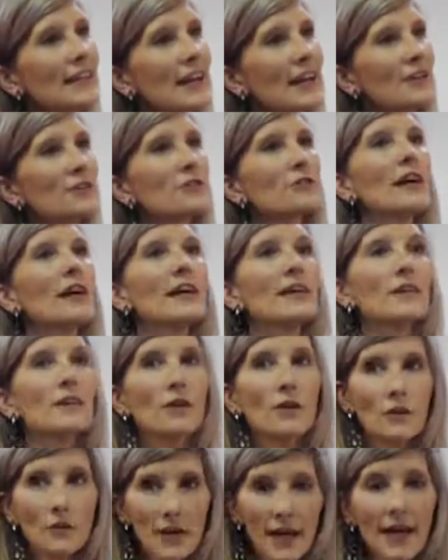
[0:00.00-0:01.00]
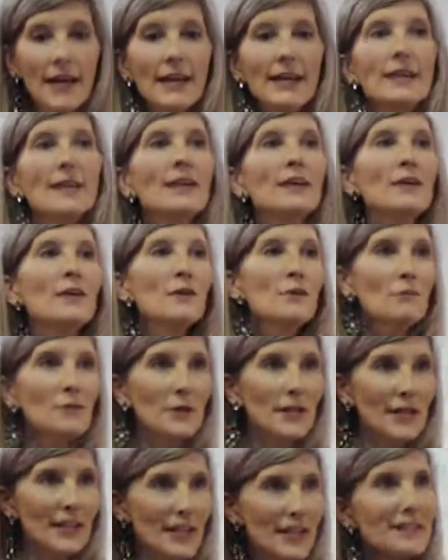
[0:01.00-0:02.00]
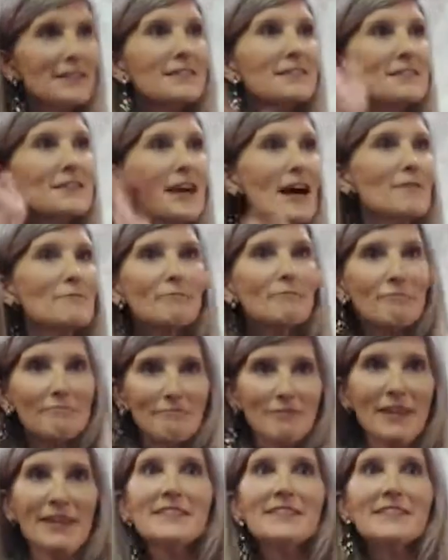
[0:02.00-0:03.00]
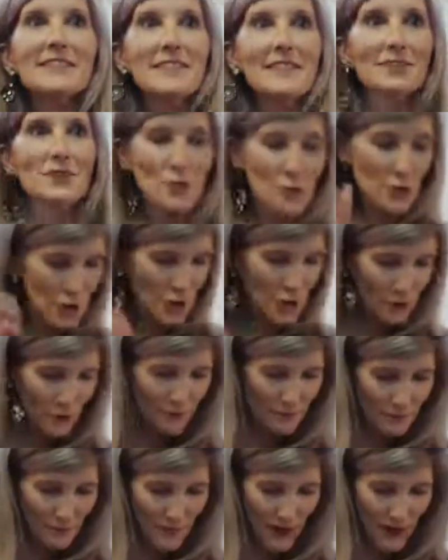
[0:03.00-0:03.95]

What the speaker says: And you're like, okay, I guess that means it's true.